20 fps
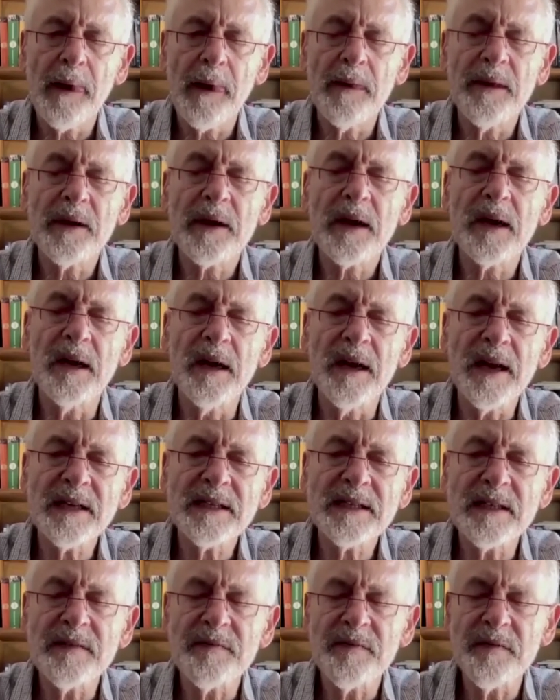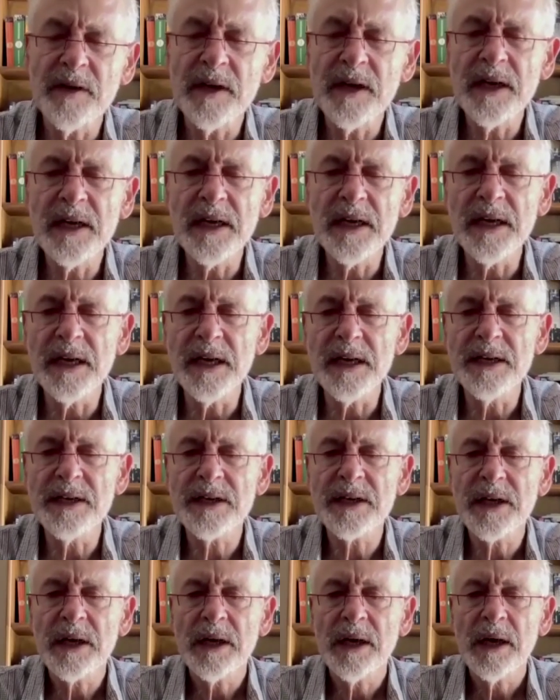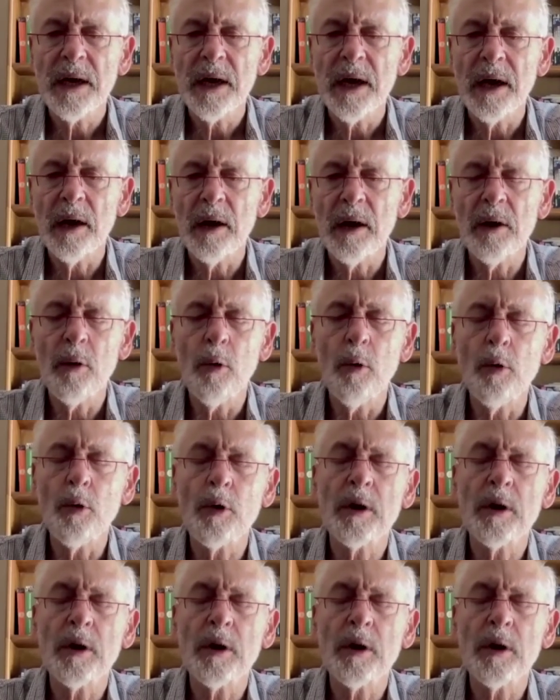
the collective need or